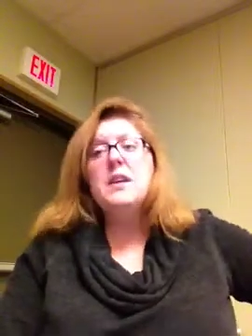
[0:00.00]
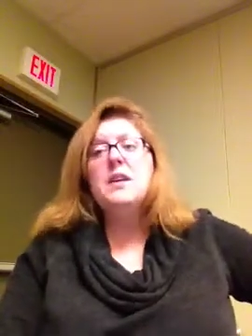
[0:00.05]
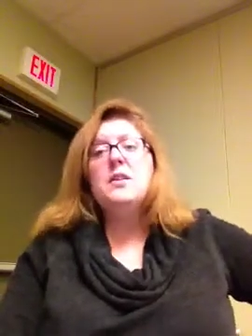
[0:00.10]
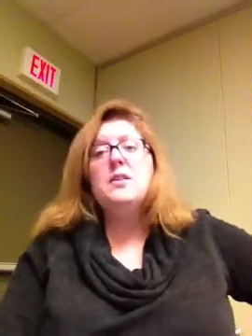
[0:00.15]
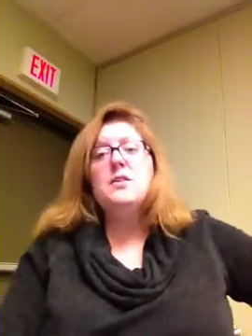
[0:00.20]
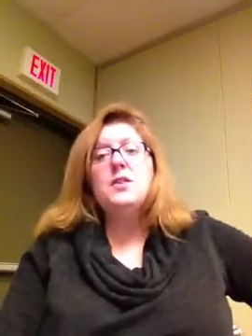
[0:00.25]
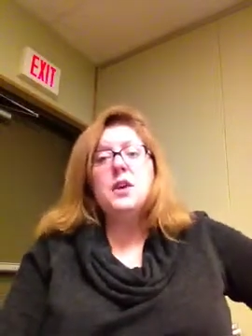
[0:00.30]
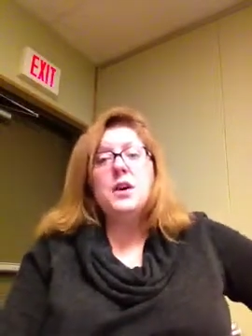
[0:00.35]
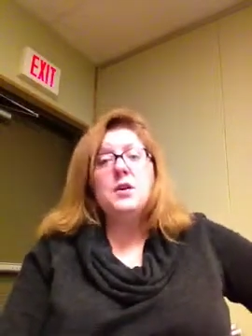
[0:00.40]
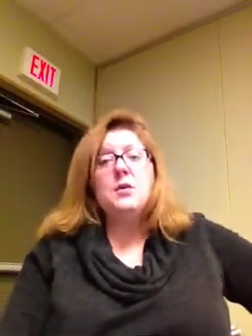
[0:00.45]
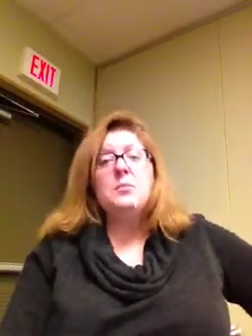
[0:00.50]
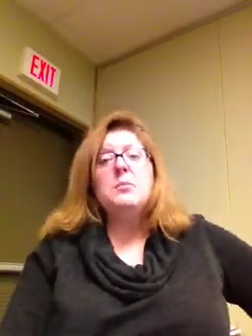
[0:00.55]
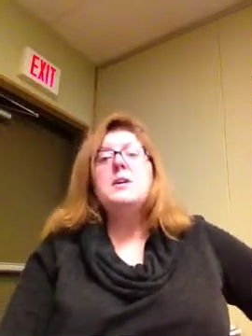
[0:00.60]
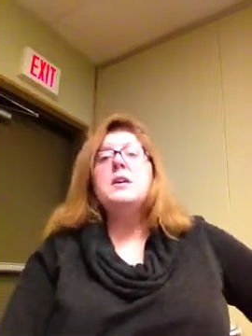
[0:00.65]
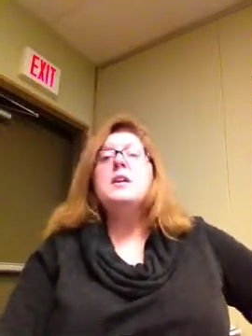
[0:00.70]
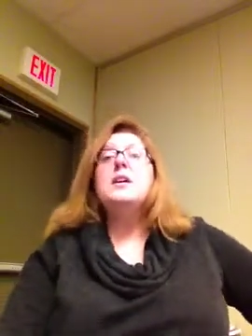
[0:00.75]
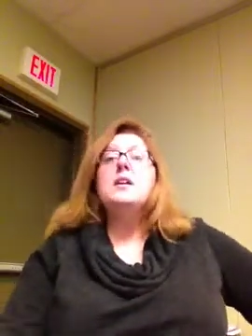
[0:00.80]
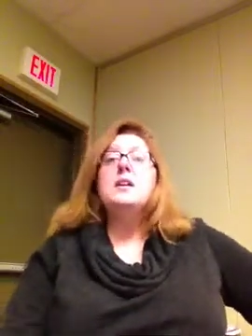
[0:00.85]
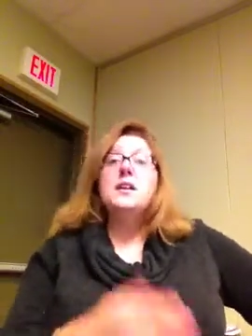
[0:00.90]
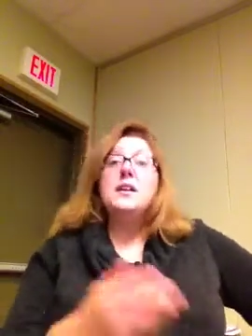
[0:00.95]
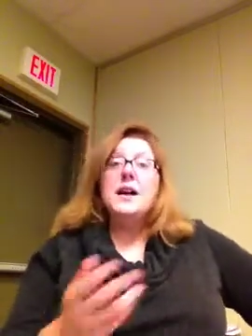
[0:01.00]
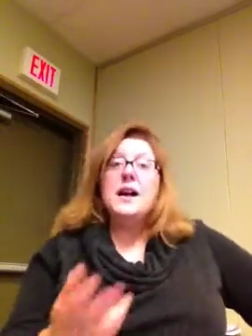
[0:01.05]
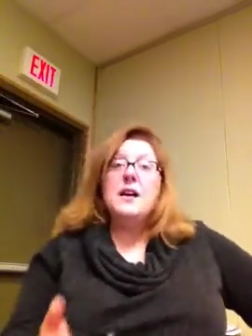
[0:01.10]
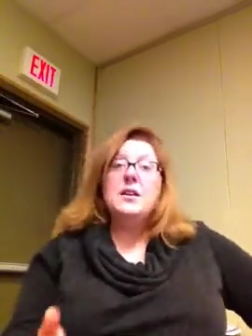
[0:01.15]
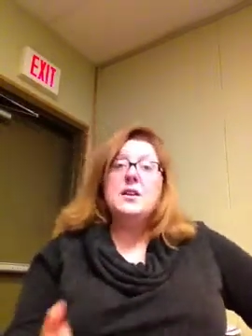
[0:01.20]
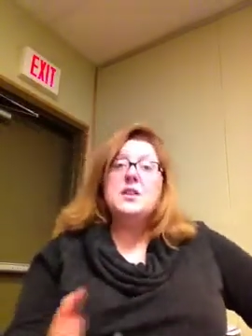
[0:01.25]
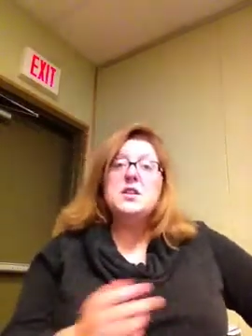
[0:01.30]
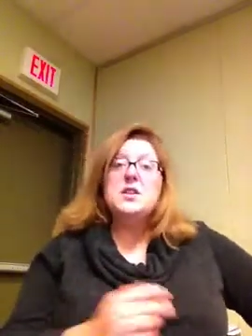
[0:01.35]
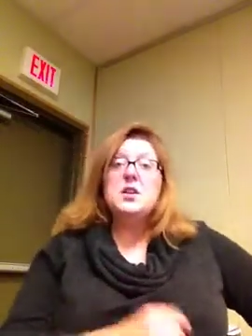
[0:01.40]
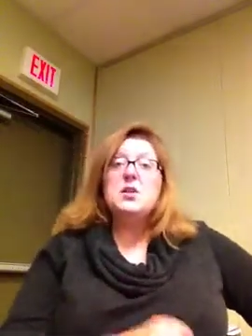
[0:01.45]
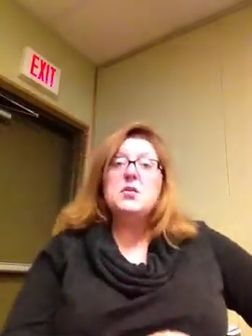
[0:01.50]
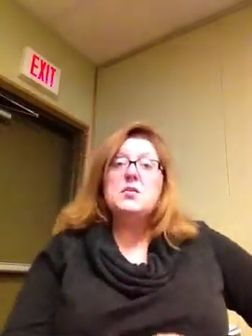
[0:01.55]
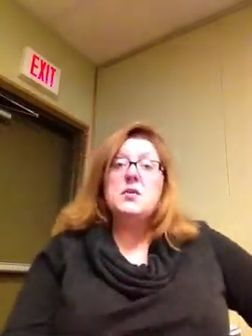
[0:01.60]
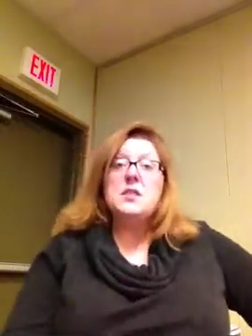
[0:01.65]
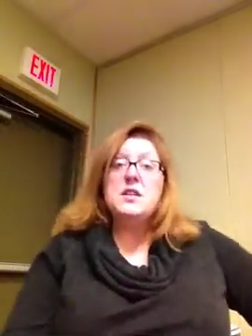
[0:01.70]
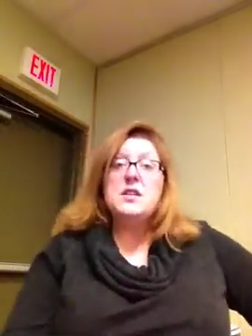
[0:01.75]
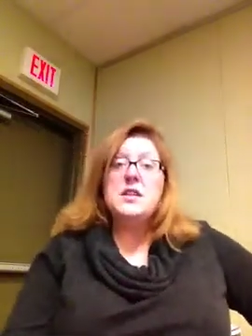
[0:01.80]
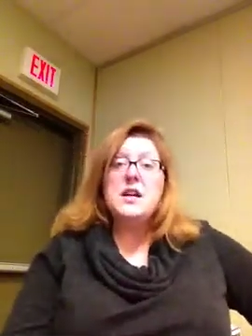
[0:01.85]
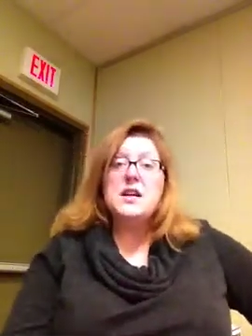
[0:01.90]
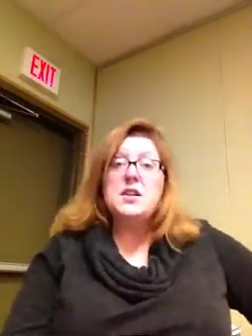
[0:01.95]
So now let's go over
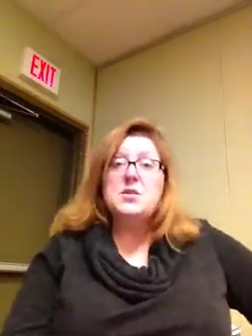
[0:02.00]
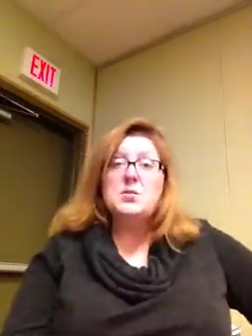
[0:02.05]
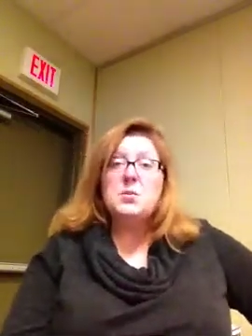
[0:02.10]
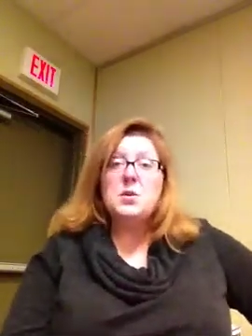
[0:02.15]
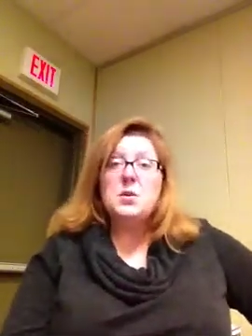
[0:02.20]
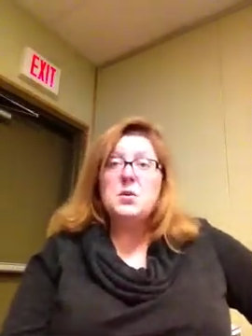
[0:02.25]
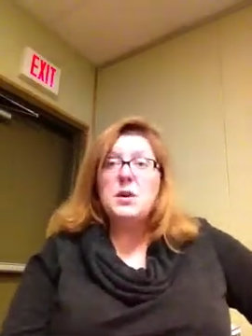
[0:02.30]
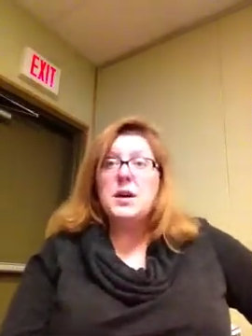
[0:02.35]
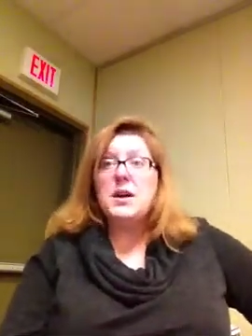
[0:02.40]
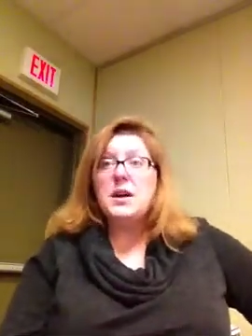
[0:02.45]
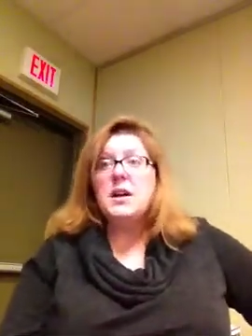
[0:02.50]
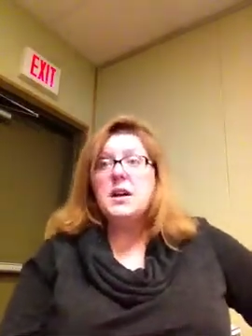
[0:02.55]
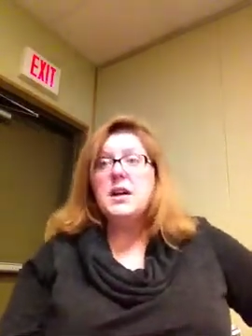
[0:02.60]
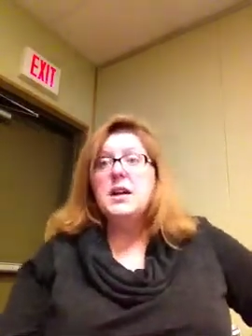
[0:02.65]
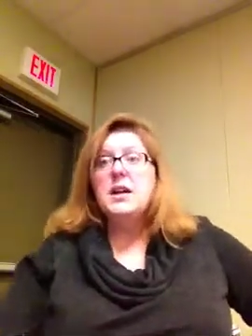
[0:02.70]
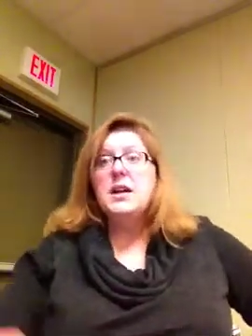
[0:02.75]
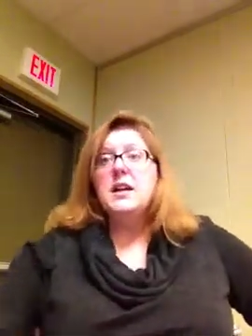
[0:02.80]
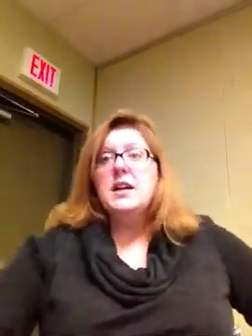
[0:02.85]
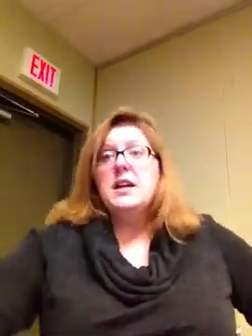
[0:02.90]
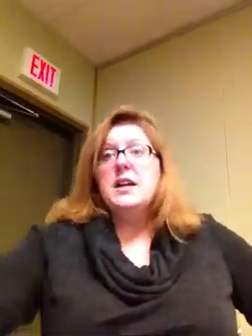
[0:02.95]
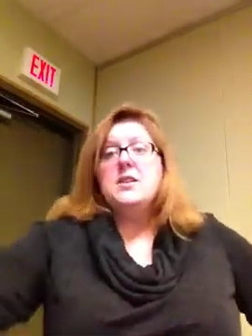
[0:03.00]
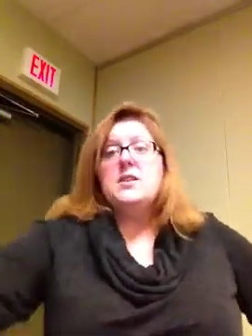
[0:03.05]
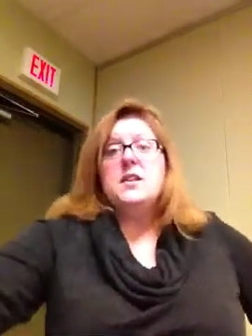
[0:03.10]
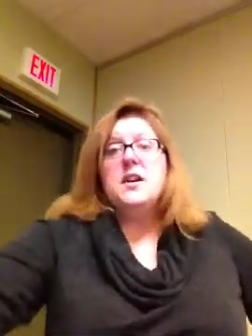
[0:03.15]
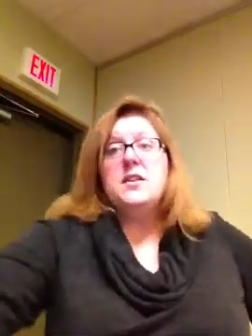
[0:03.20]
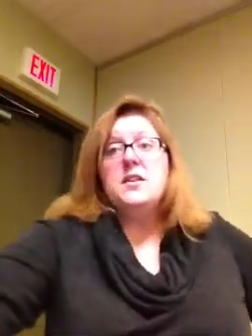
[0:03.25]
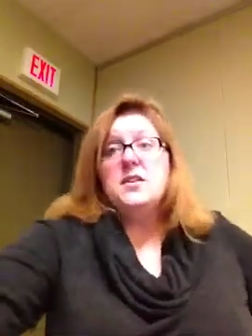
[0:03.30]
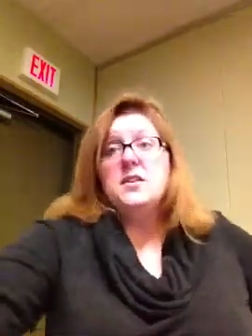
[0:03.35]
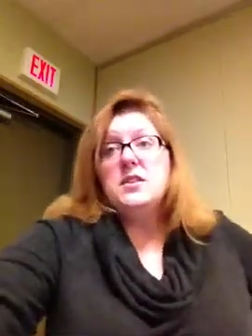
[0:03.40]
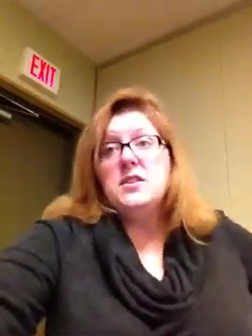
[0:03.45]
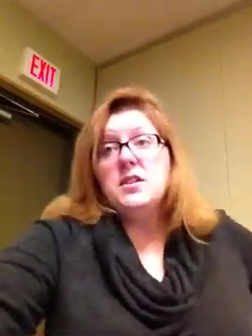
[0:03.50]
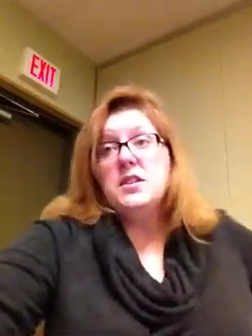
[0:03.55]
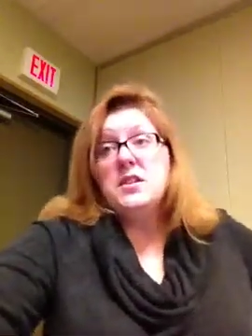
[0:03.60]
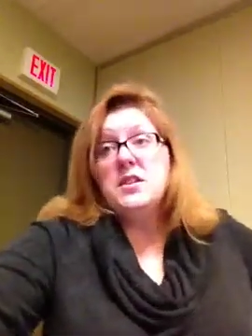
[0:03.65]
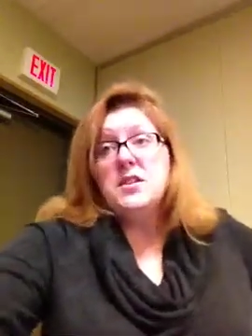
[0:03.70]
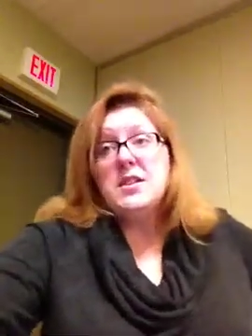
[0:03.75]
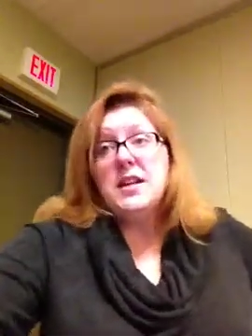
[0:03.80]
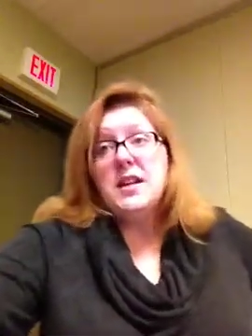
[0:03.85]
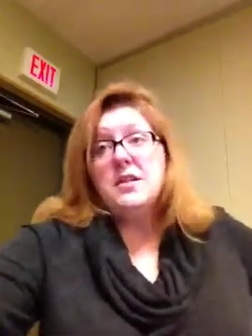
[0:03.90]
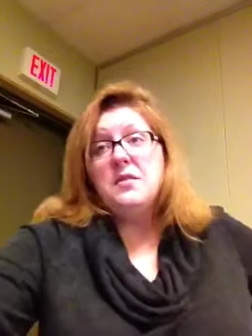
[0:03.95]
the text real quick. Here's how this is going
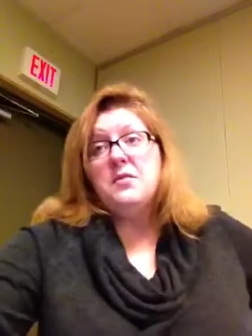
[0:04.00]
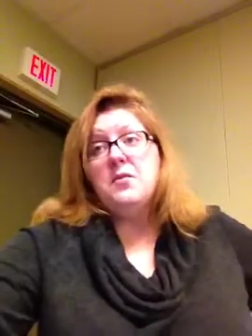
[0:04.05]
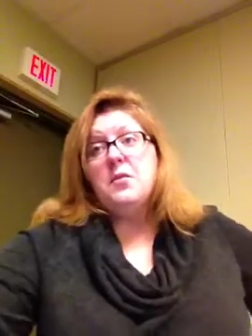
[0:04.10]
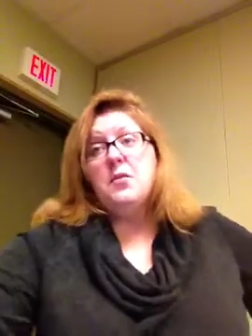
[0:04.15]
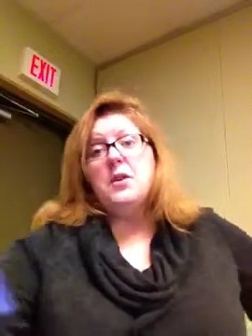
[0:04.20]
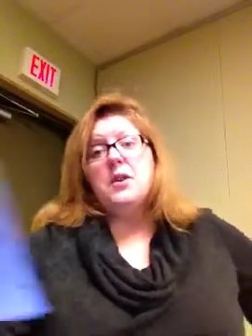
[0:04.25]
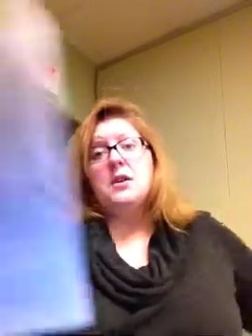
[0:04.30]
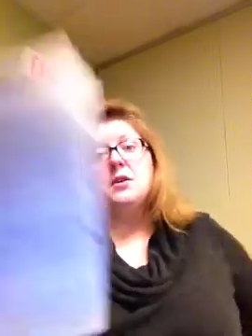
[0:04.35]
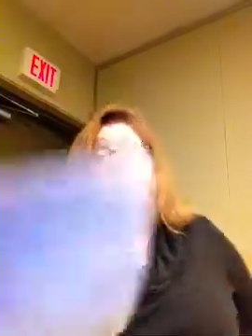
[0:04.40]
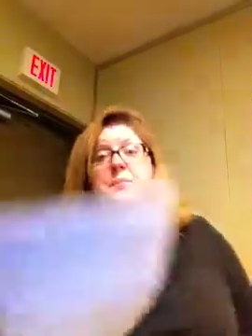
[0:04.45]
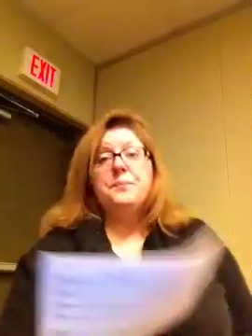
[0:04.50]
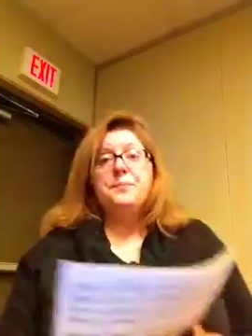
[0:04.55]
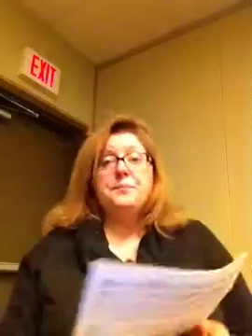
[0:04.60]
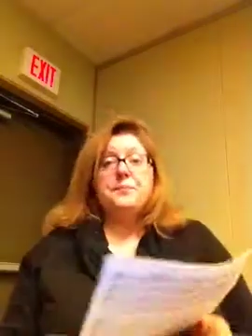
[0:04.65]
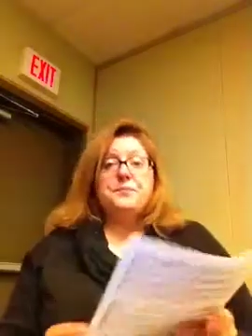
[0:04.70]
to sound for you.